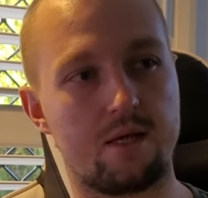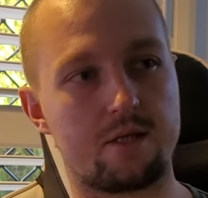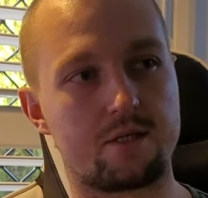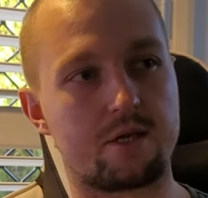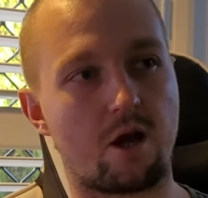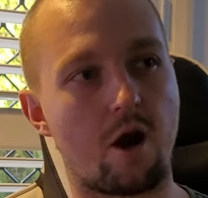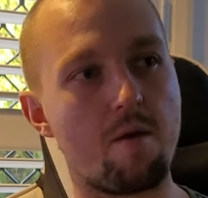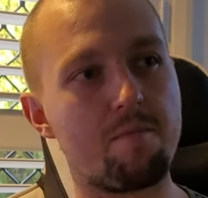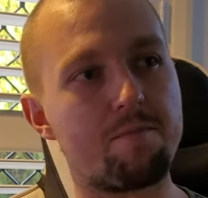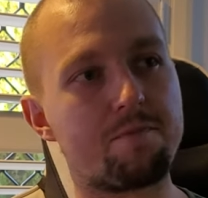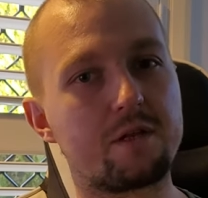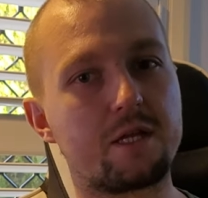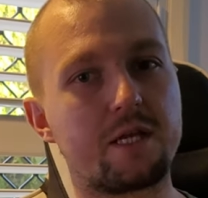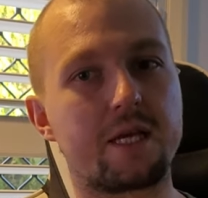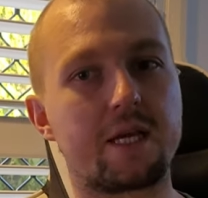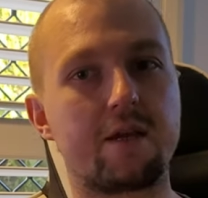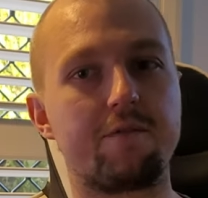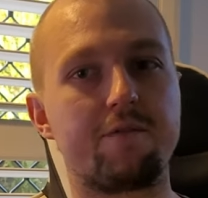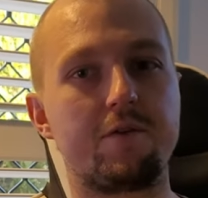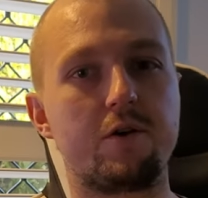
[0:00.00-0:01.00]
To hopefully
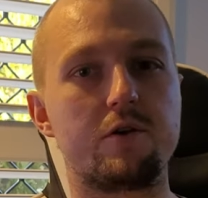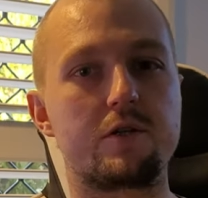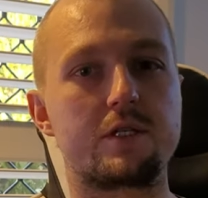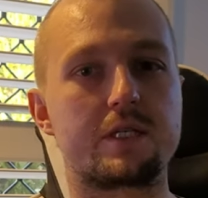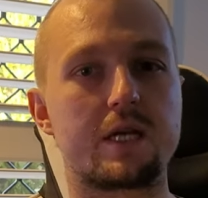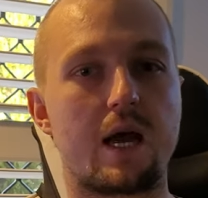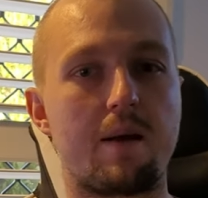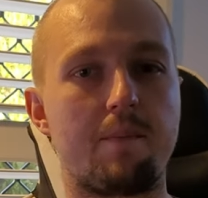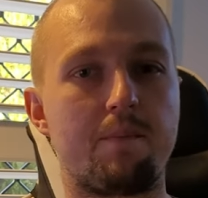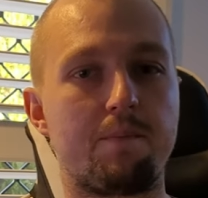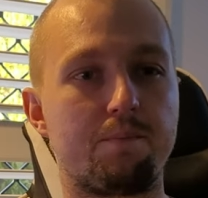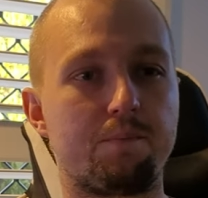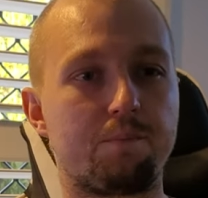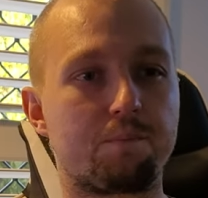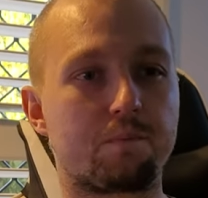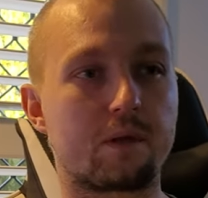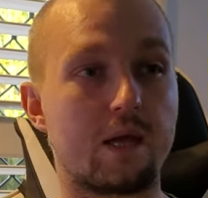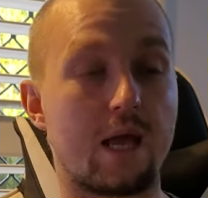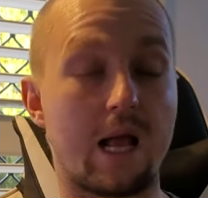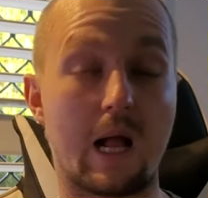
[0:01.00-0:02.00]
give you some
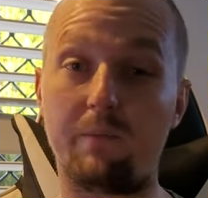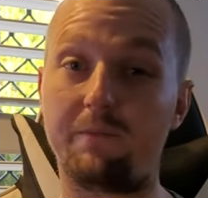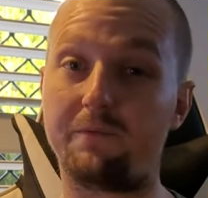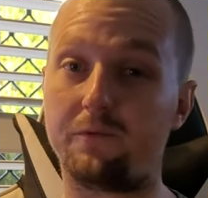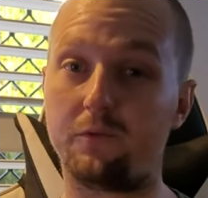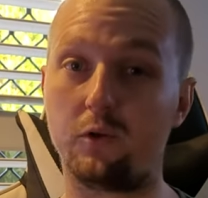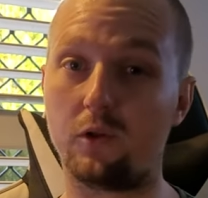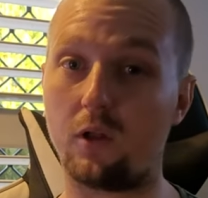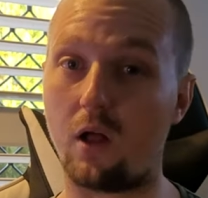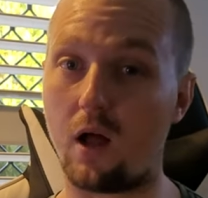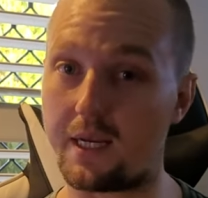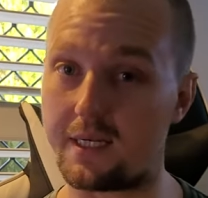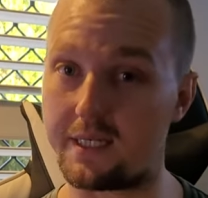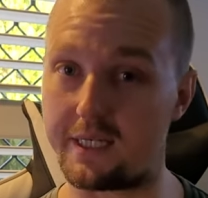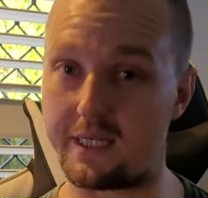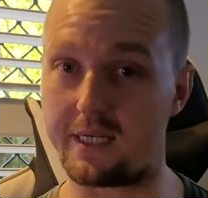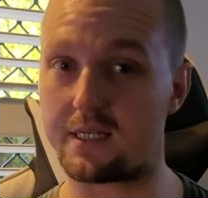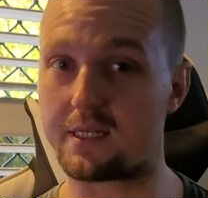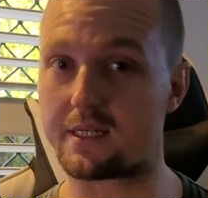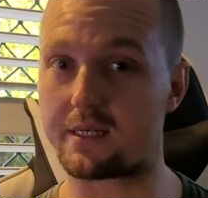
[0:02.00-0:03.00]
helpful
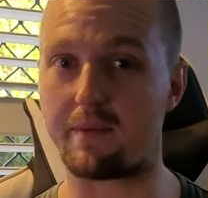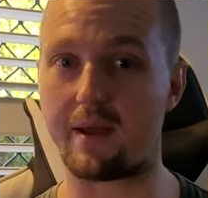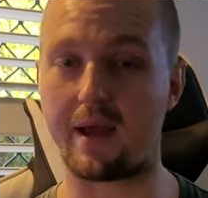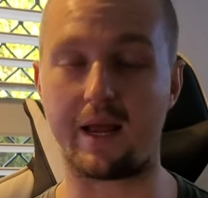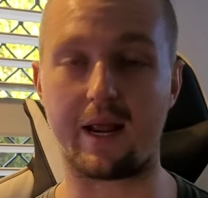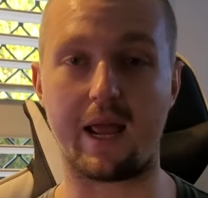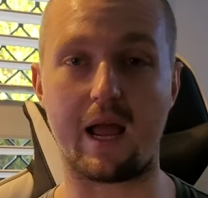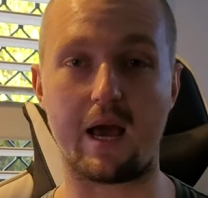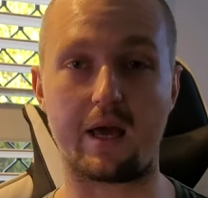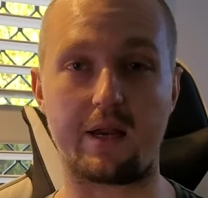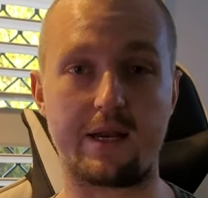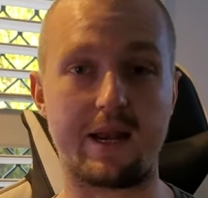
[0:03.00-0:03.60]
ideas about how to